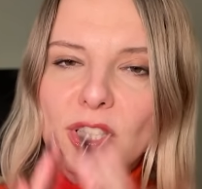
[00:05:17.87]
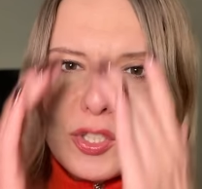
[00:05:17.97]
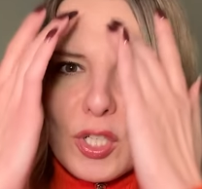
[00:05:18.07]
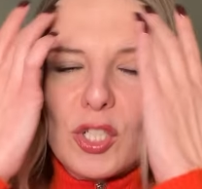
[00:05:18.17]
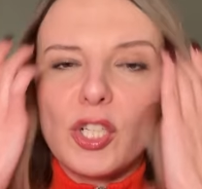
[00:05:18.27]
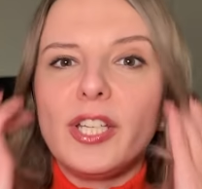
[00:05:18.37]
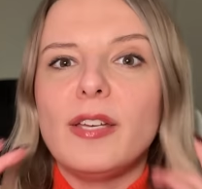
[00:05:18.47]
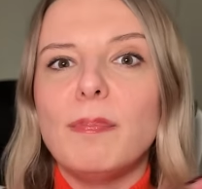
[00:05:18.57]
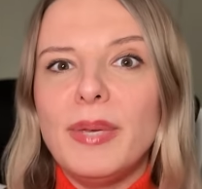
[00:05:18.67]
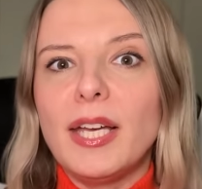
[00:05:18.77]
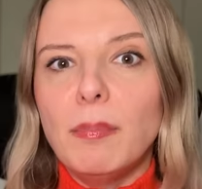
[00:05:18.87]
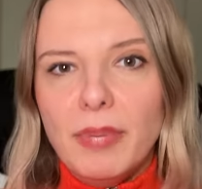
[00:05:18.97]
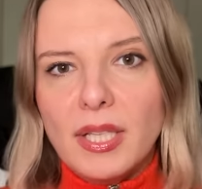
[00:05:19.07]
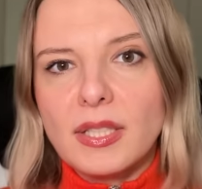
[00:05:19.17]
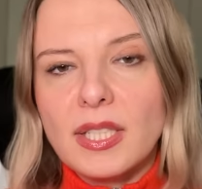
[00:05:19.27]
It's actually a big
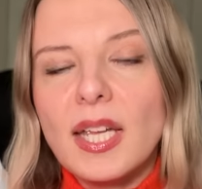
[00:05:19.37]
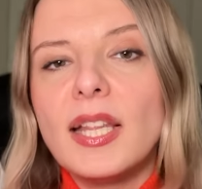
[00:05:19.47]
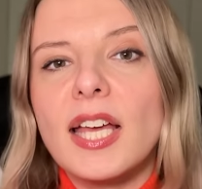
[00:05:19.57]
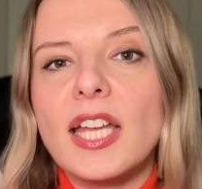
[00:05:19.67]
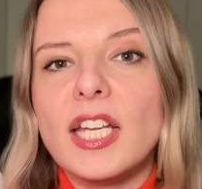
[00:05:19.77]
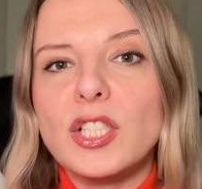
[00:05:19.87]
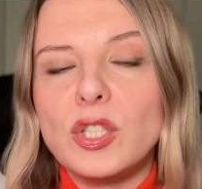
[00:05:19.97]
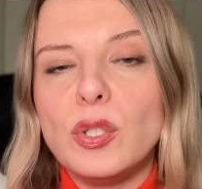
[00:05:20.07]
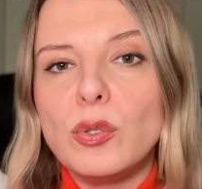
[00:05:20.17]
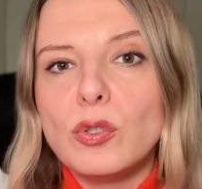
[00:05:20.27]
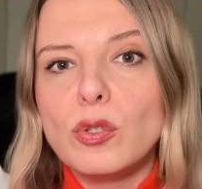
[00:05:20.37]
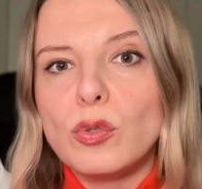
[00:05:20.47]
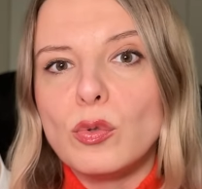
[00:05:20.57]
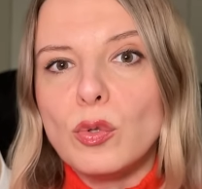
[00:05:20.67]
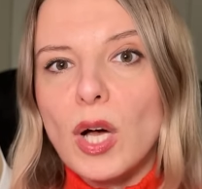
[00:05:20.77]
building that is used
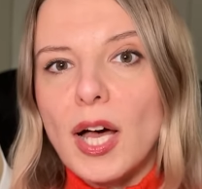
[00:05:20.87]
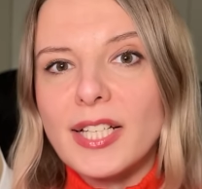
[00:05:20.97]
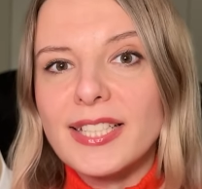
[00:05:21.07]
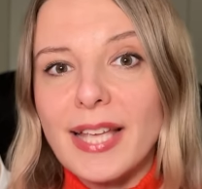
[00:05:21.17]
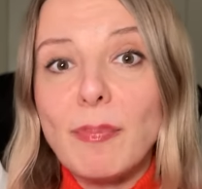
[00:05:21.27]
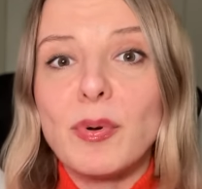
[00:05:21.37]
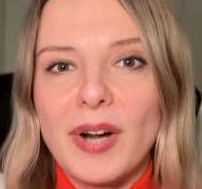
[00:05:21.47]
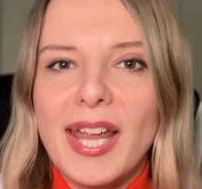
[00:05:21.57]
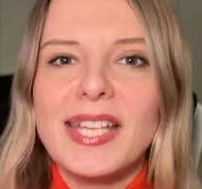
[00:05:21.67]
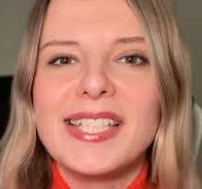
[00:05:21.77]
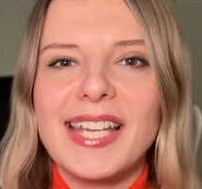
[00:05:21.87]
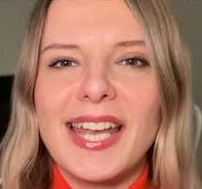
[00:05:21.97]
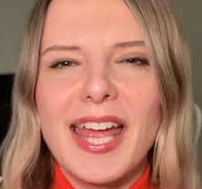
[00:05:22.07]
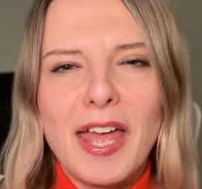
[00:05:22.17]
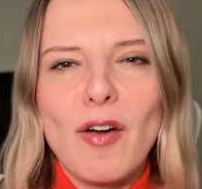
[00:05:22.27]
to separate, and
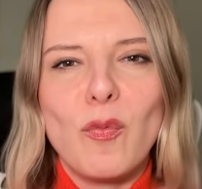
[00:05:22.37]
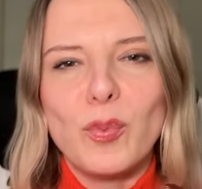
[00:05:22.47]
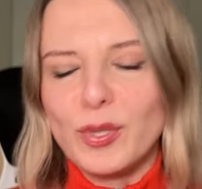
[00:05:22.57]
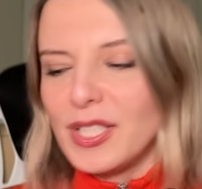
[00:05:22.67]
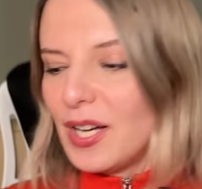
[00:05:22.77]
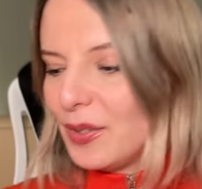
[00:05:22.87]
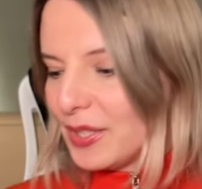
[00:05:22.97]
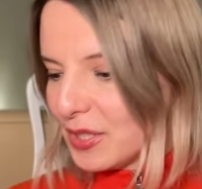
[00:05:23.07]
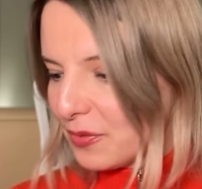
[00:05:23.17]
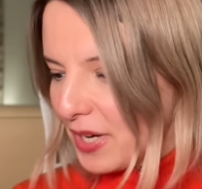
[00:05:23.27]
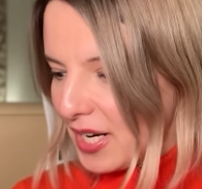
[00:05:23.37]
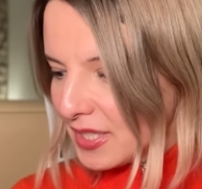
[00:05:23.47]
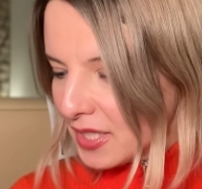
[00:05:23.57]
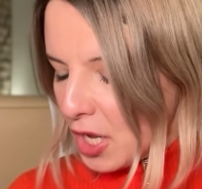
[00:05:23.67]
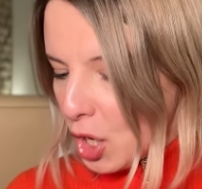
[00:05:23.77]
I have put down this phrase,